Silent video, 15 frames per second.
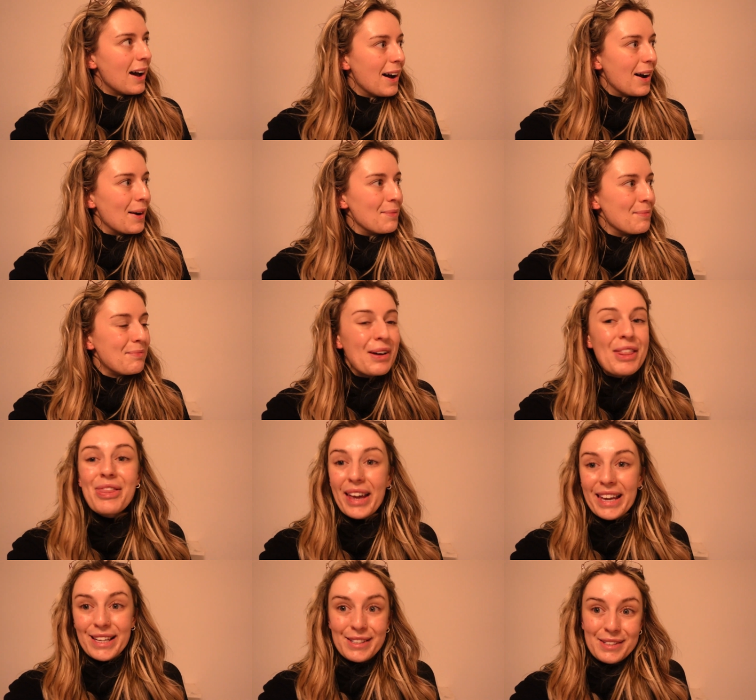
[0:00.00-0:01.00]
Um, but
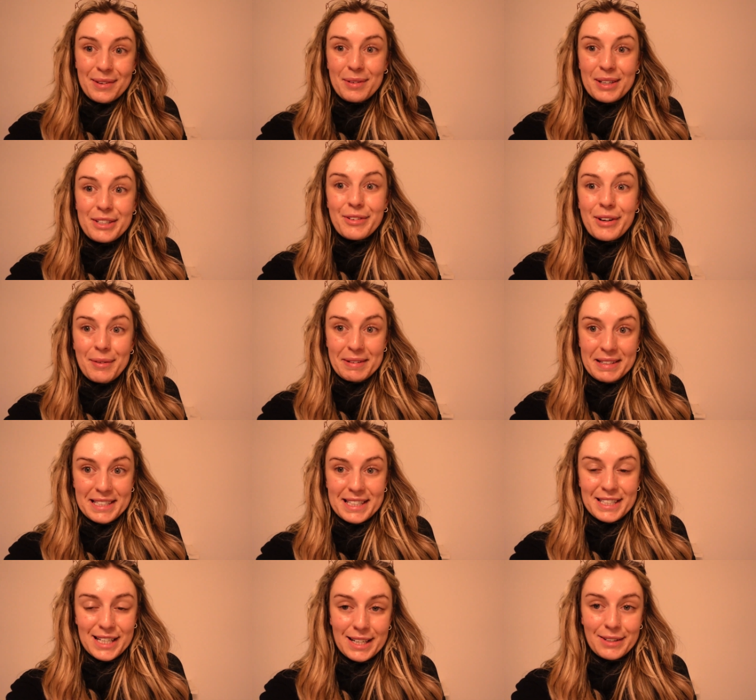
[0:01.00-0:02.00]
thank you so much for coming to
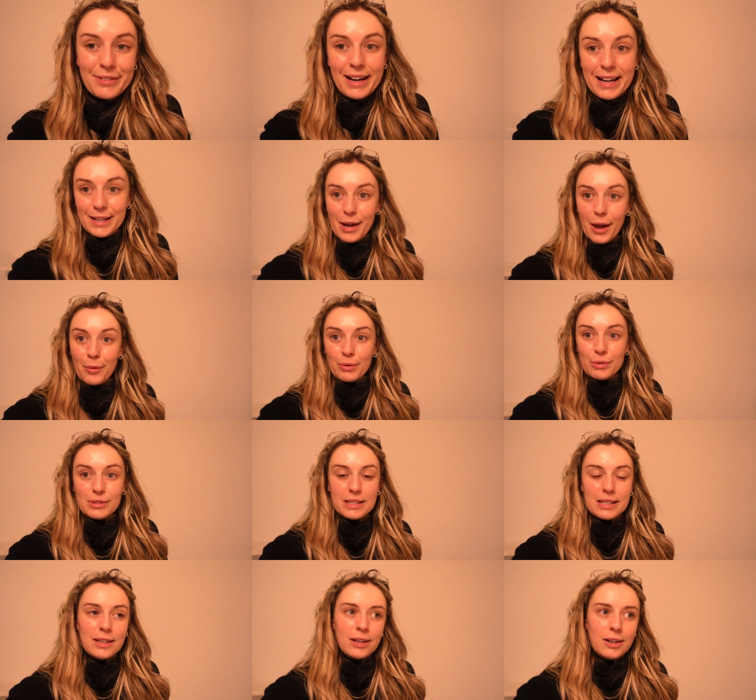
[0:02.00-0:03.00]
the channel and I will
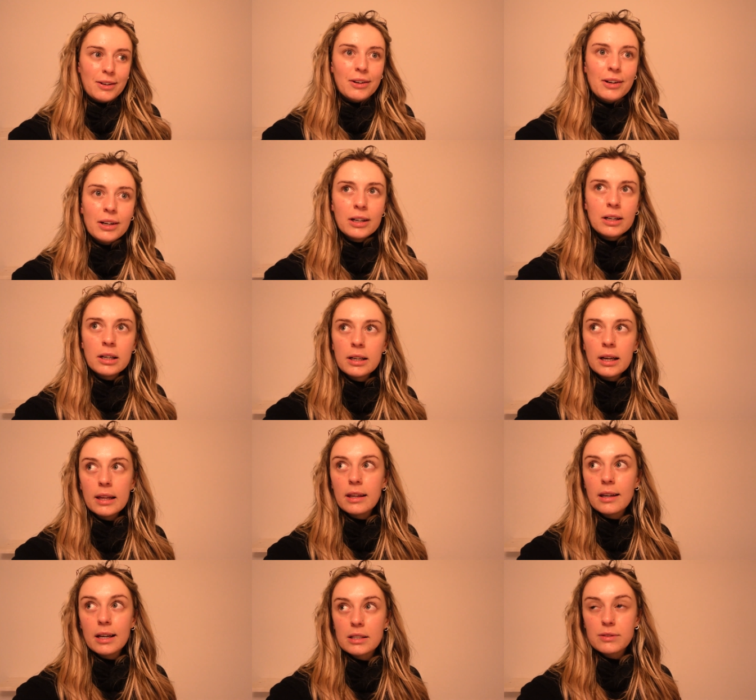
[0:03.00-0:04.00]
see you in
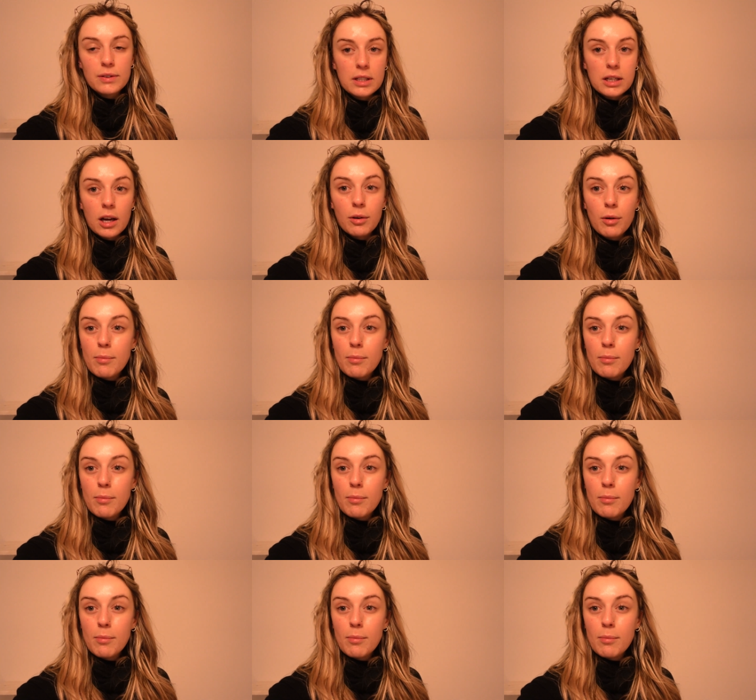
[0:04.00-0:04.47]
the next video.